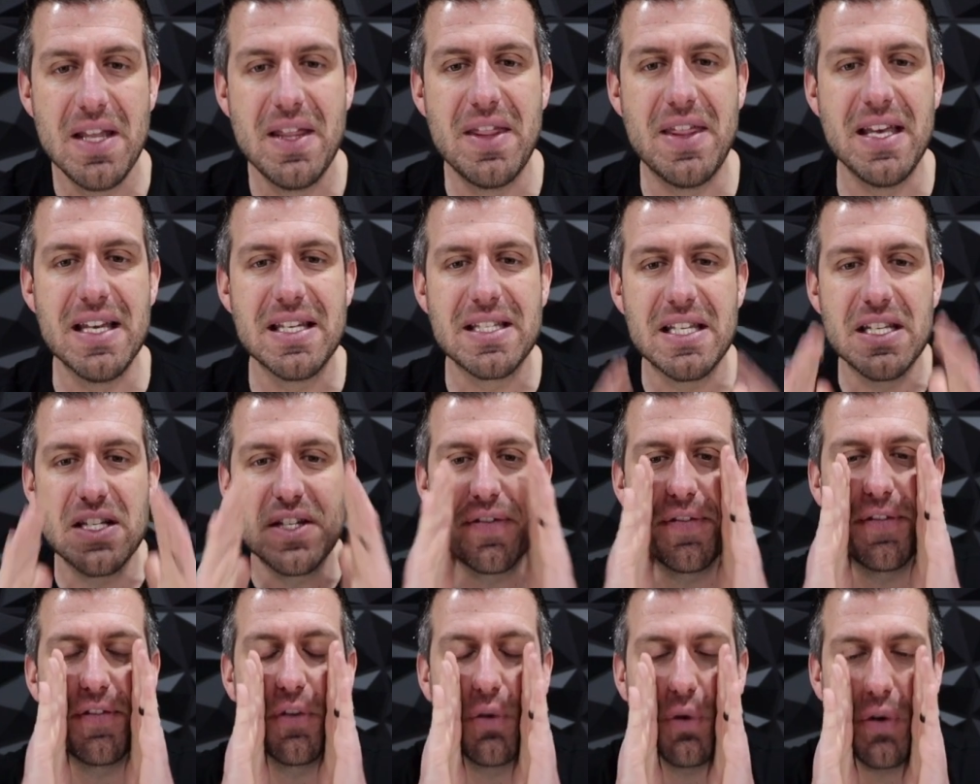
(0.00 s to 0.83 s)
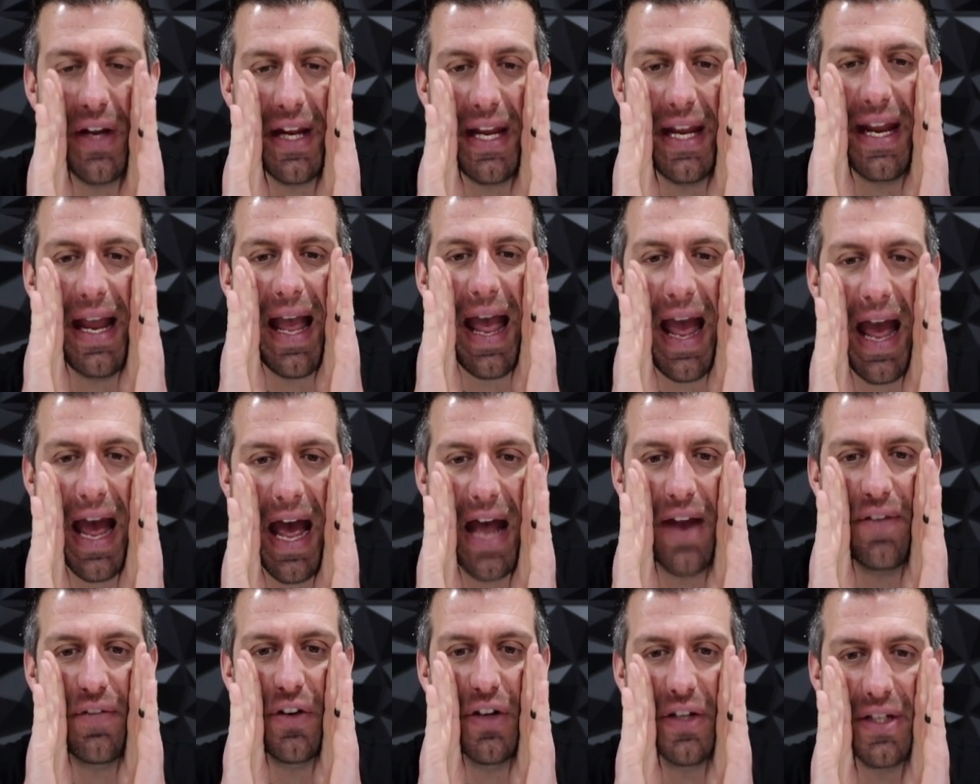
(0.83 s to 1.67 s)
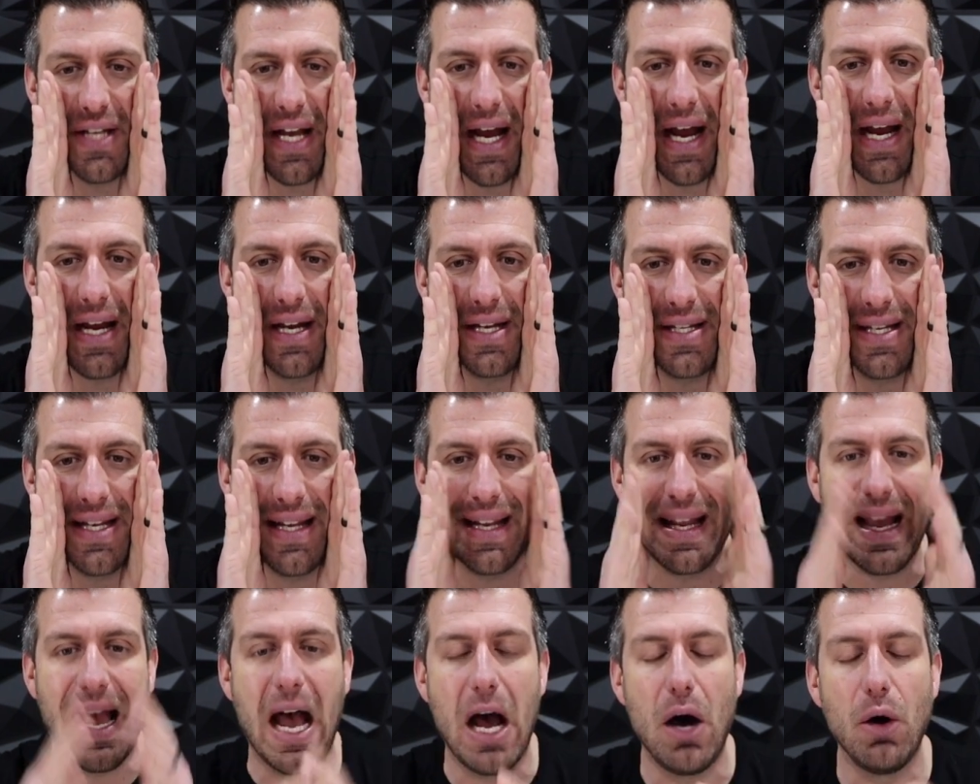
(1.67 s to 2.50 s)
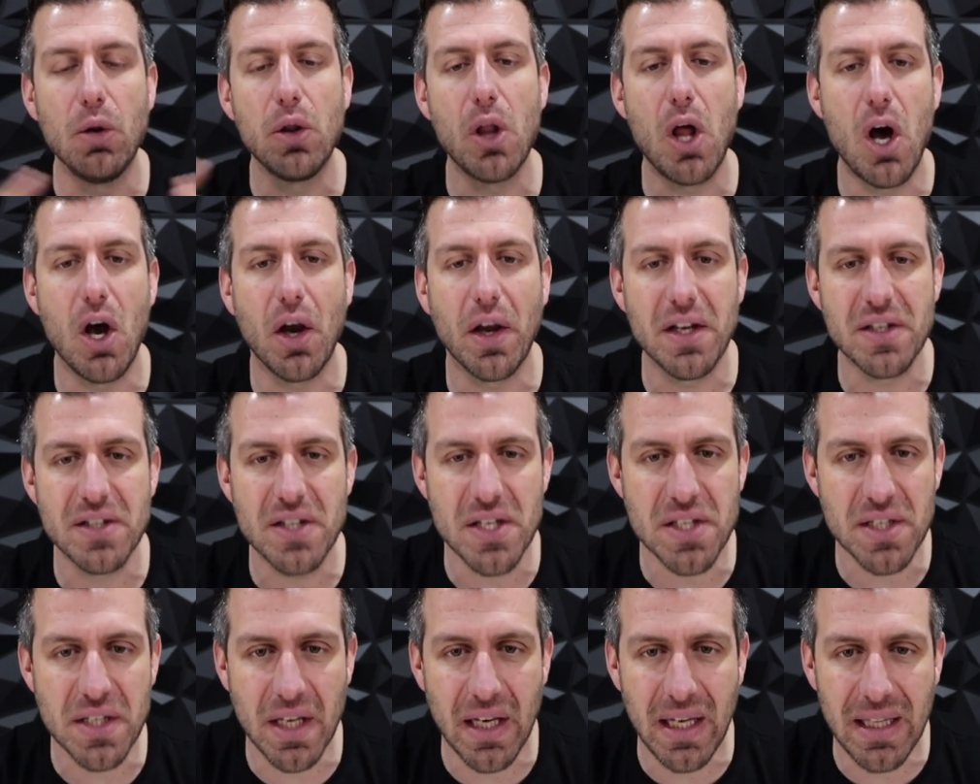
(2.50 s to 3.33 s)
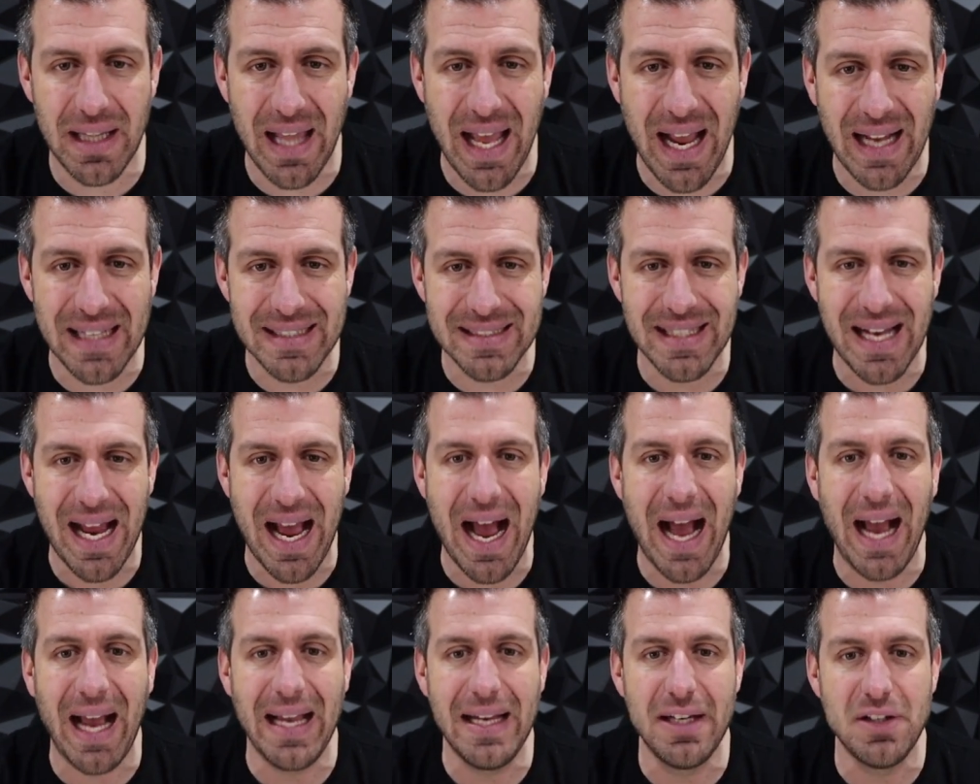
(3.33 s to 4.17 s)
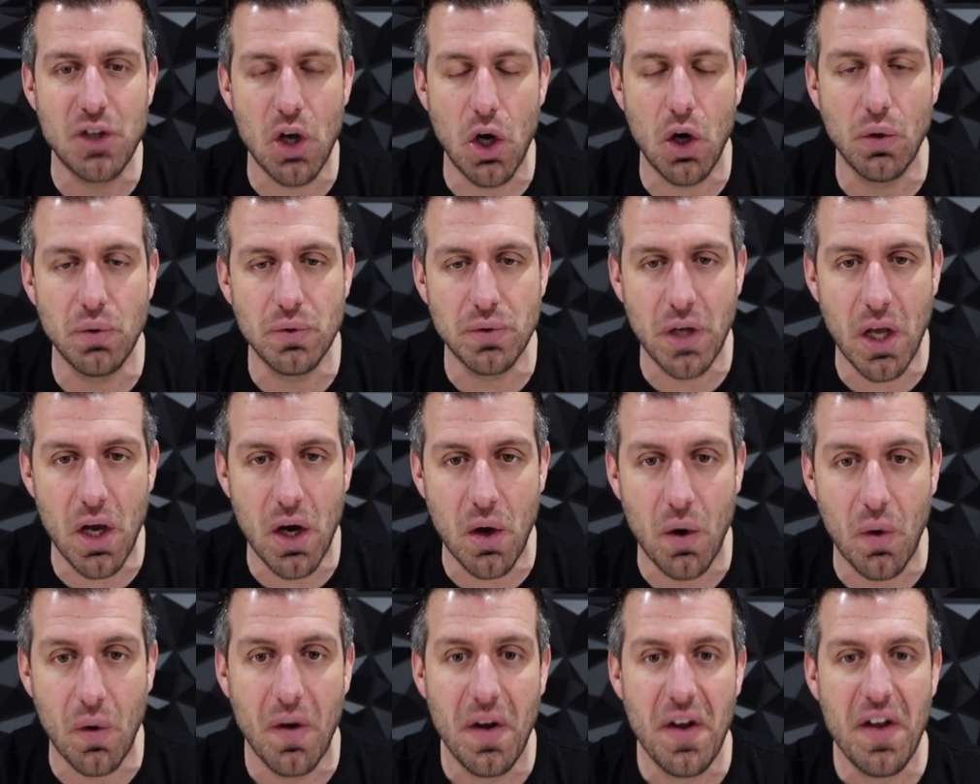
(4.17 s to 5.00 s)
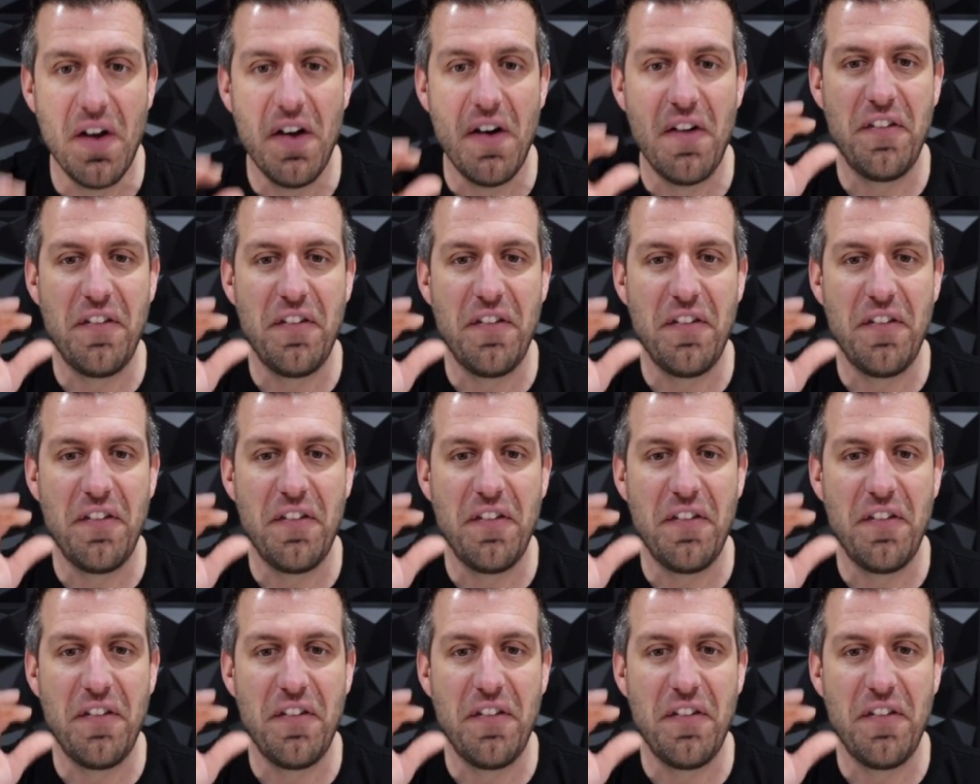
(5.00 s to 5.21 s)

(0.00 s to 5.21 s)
This is free advertising. How long is this gonna last? I don't know.